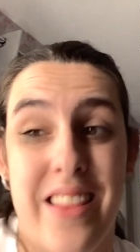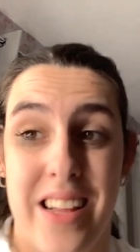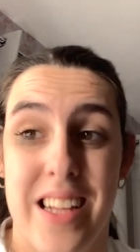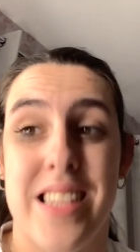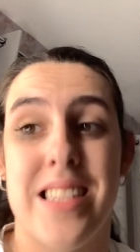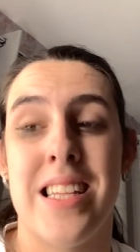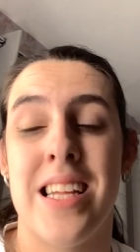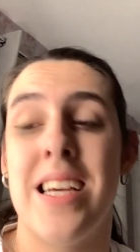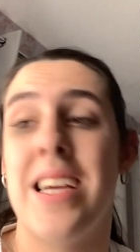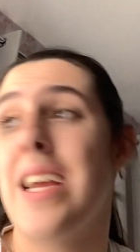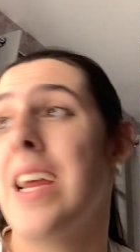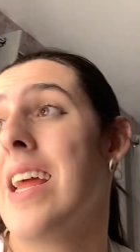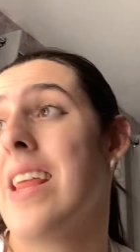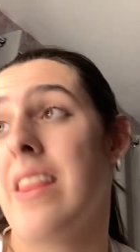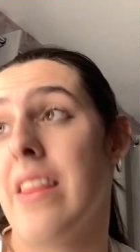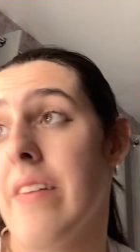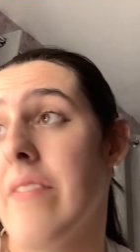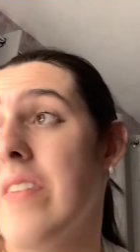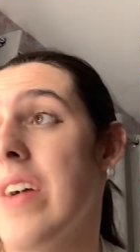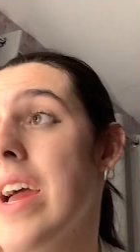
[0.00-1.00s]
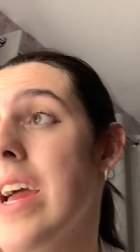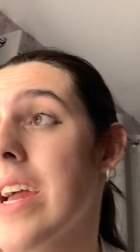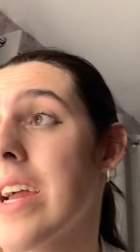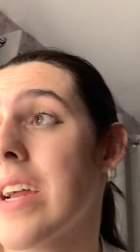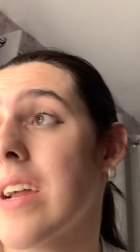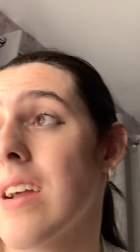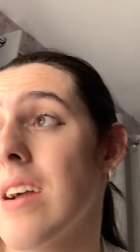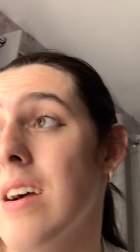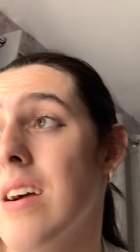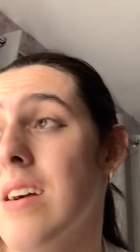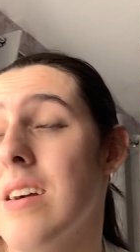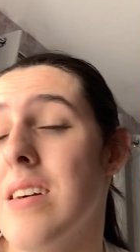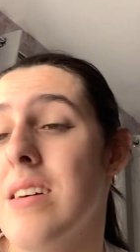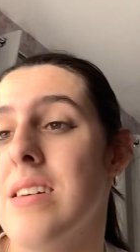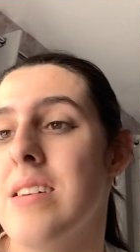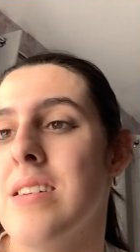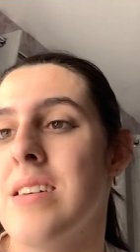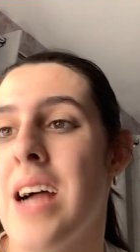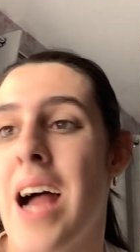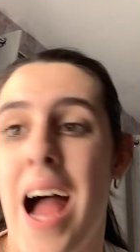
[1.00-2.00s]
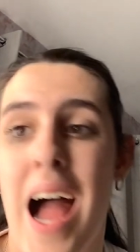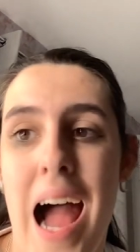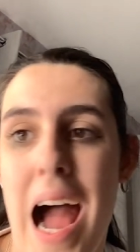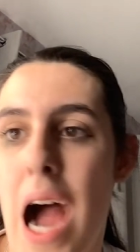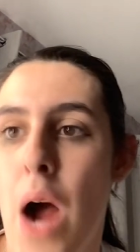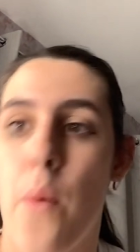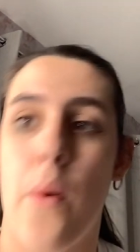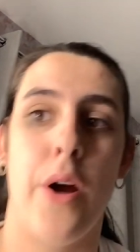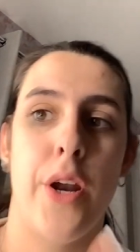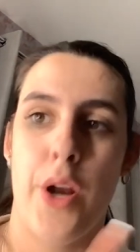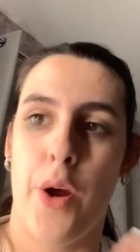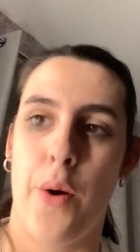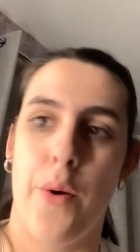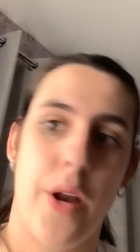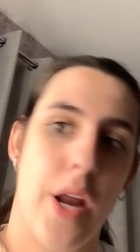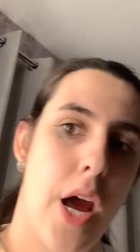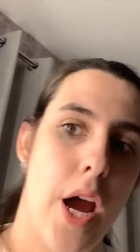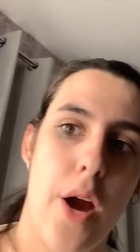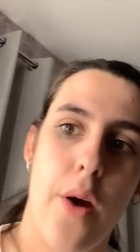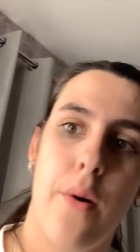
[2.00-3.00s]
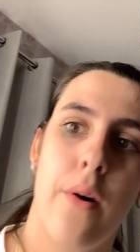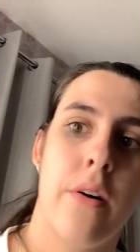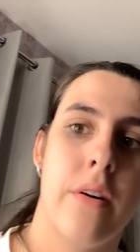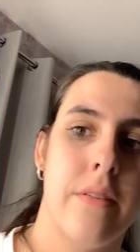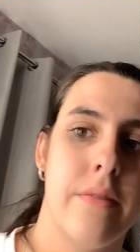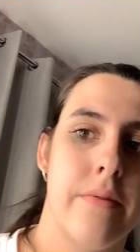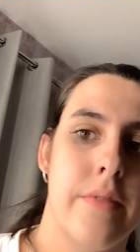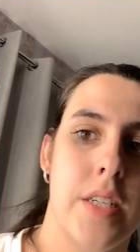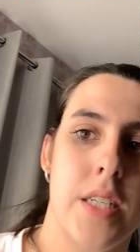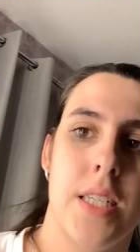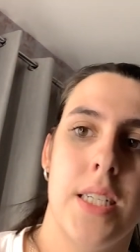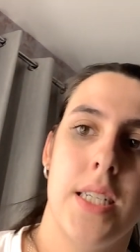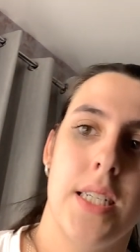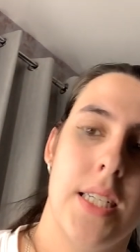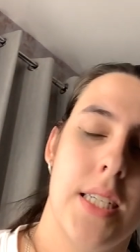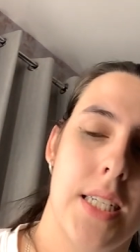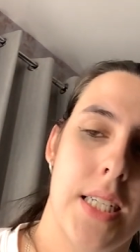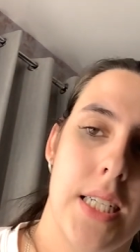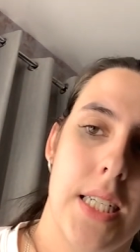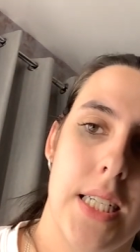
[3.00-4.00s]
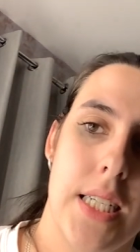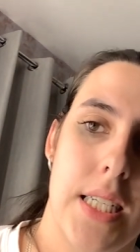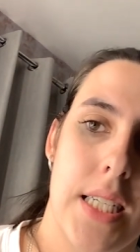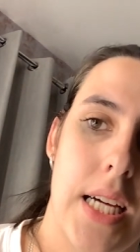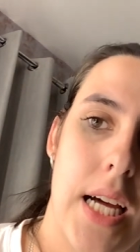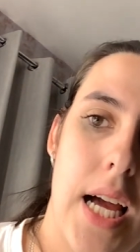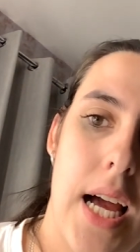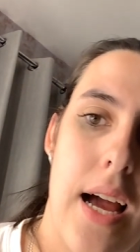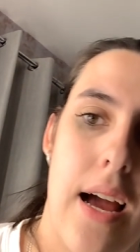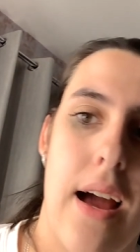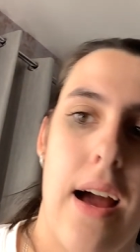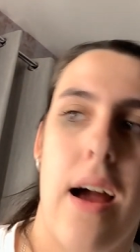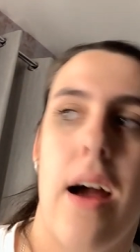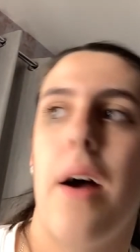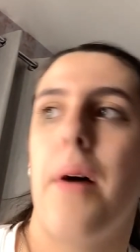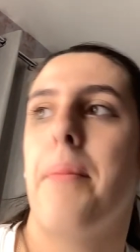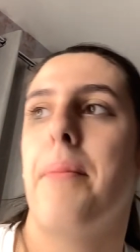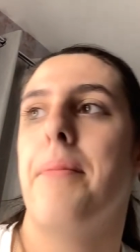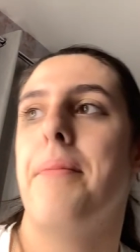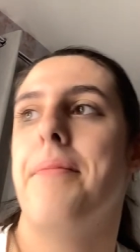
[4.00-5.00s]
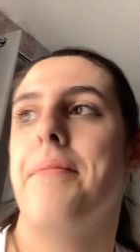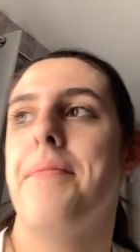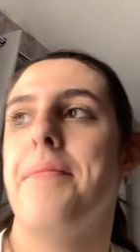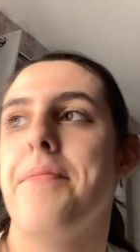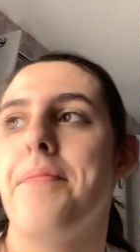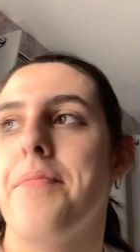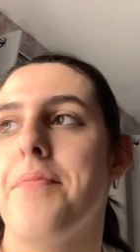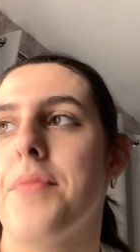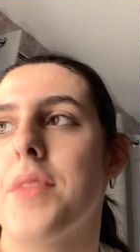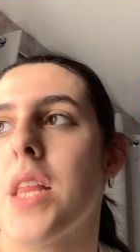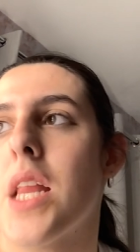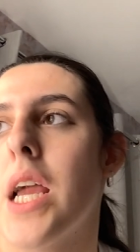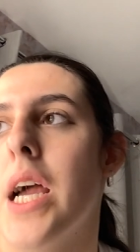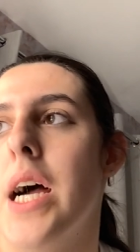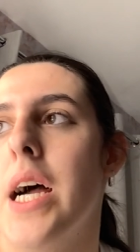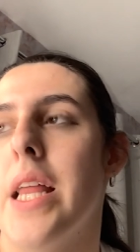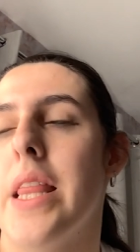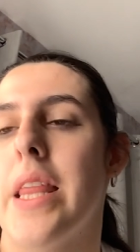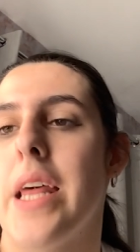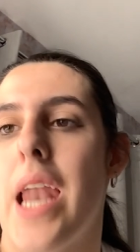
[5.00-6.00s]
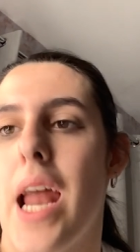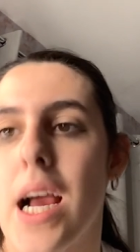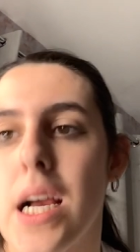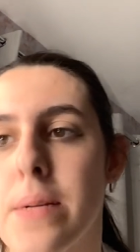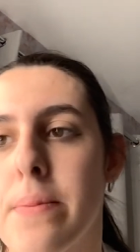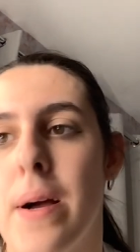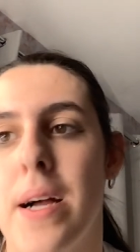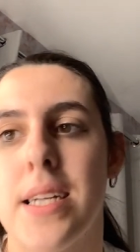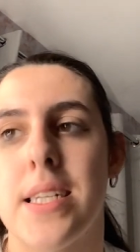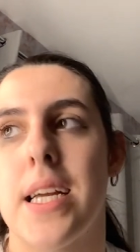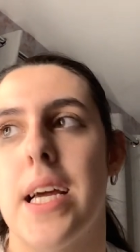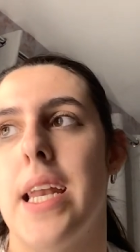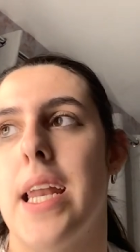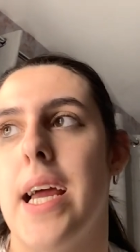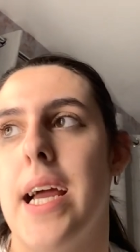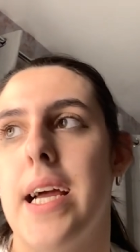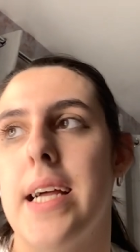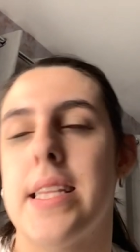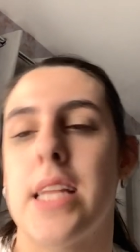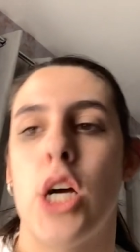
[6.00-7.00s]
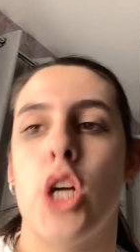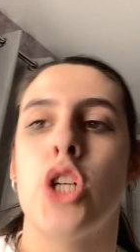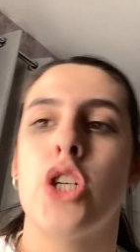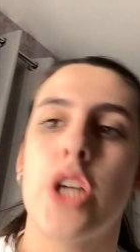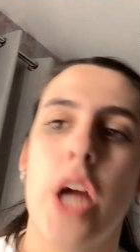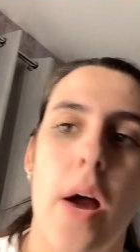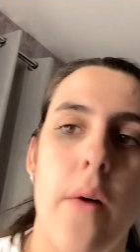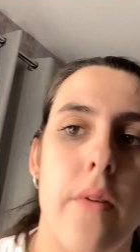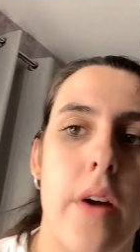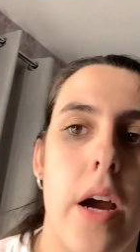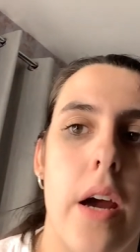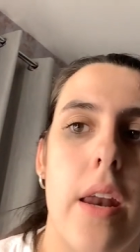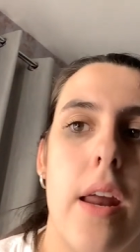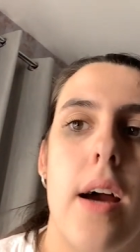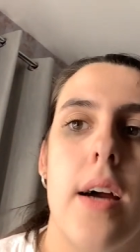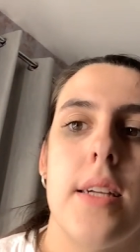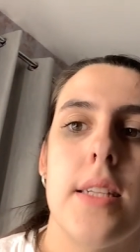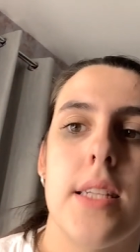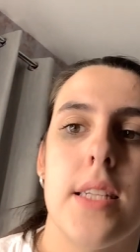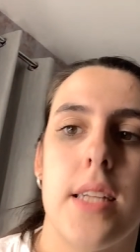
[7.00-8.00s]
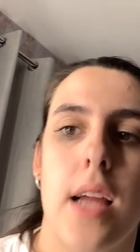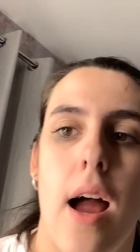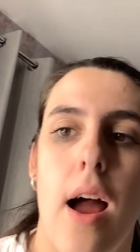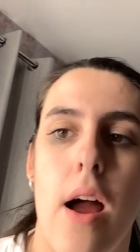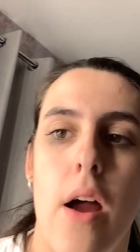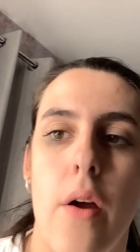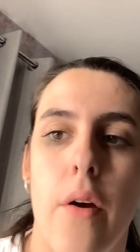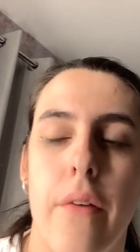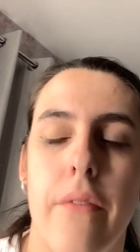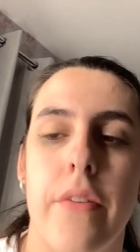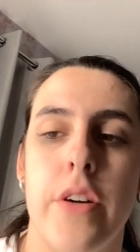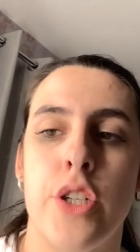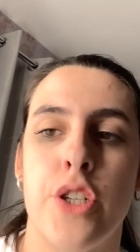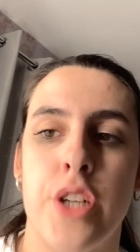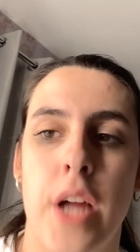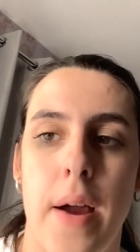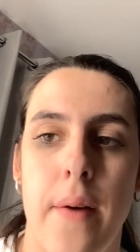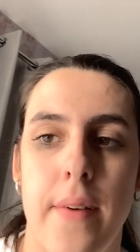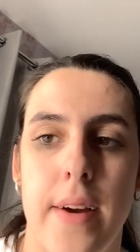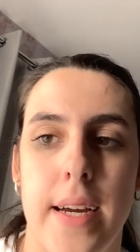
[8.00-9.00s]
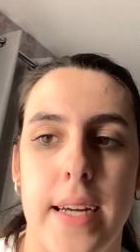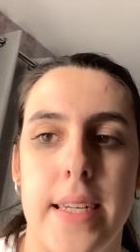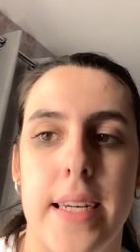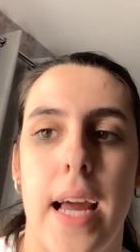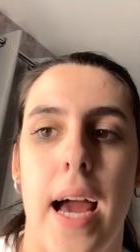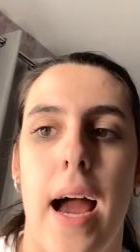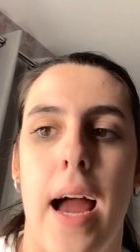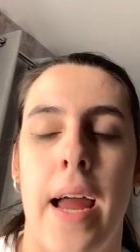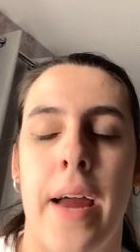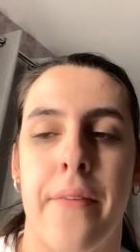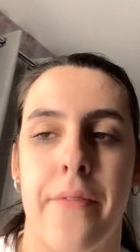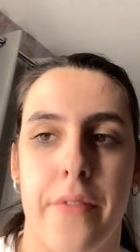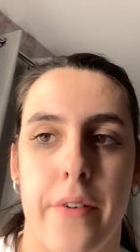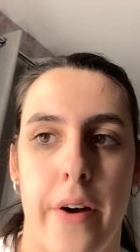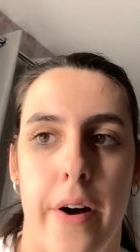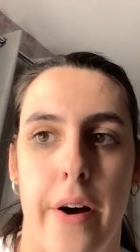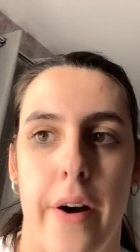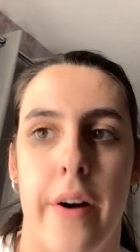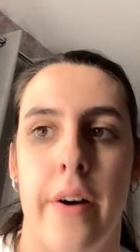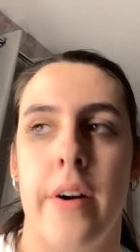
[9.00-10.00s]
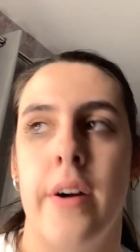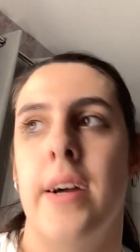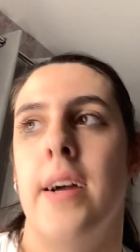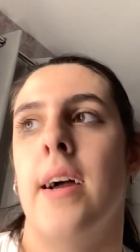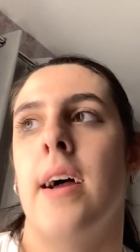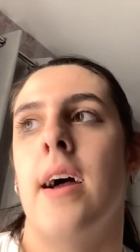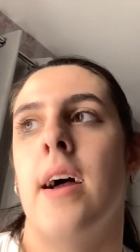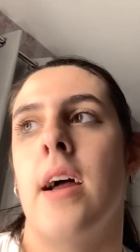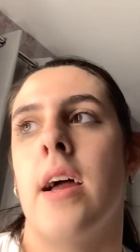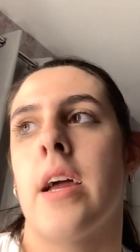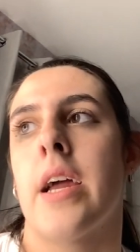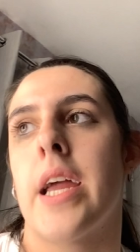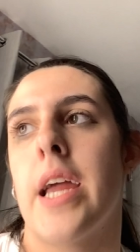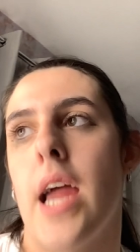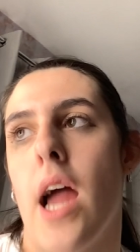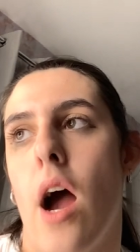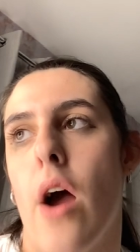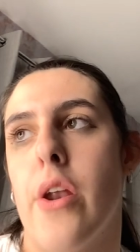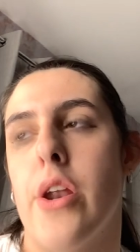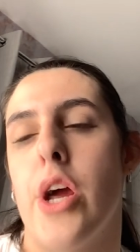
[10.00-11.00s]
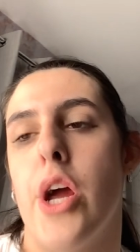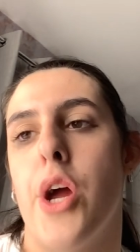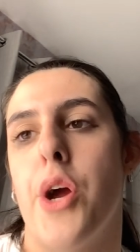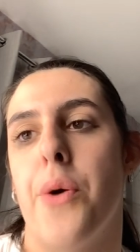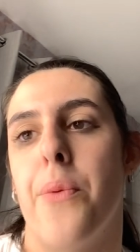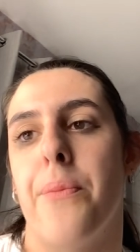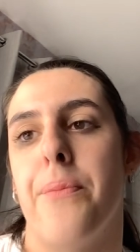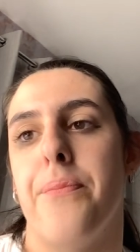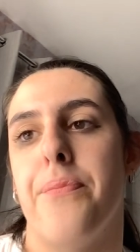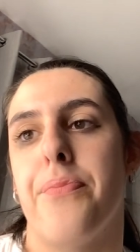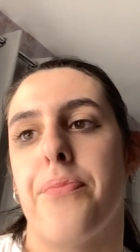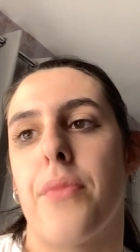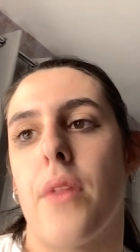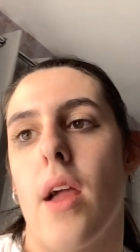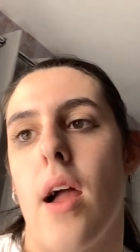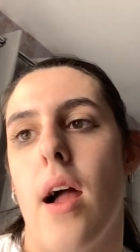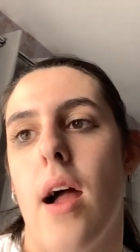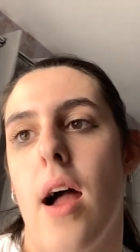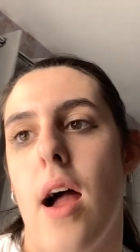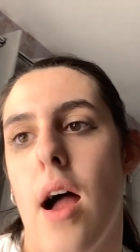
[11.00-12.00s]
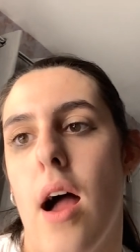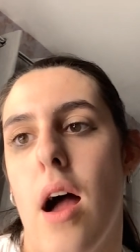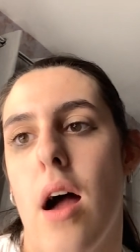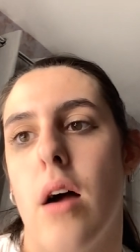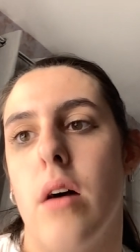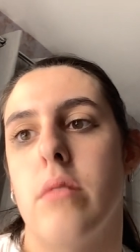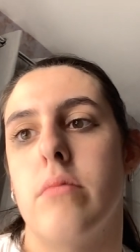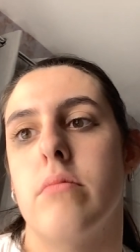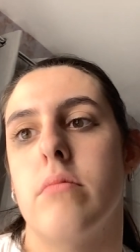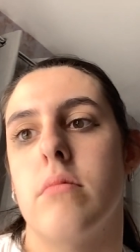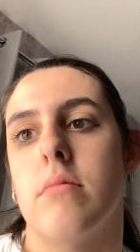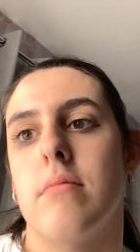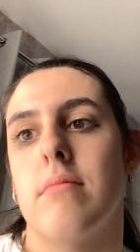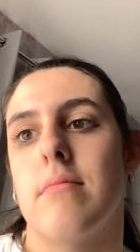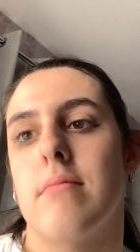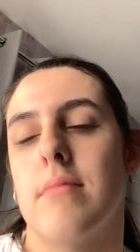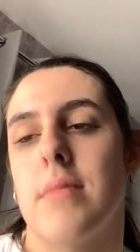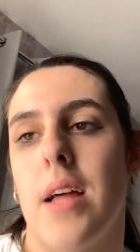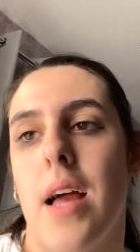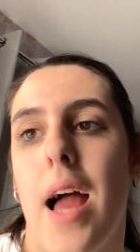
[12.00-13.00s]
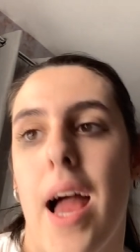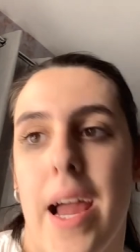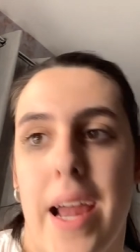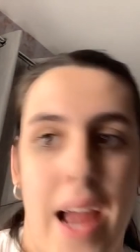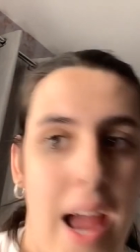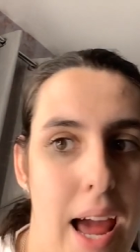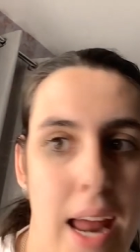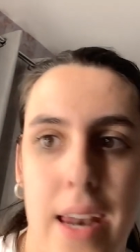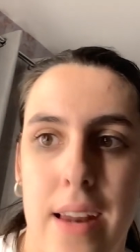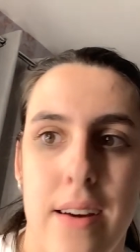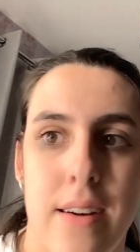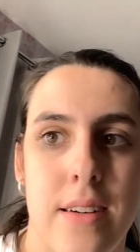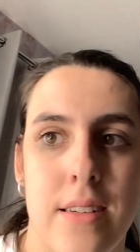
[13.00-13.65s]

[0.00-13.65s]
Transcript: in the Vic, how, I don't know. Um, the next person is Sharon. So for Sharon, I have got Keanu. Um, again,